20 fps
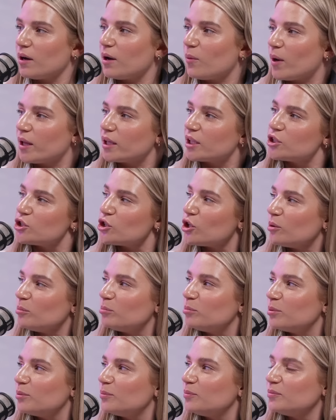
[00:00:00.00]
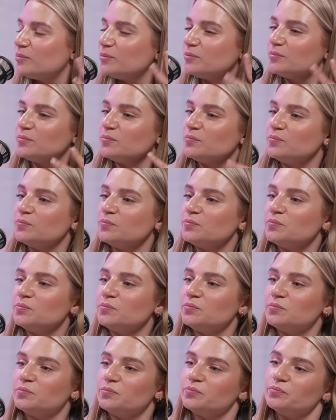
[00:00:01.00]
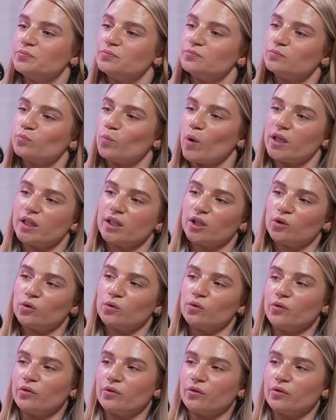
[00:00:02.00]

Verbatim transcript: a welly job? Welly growth?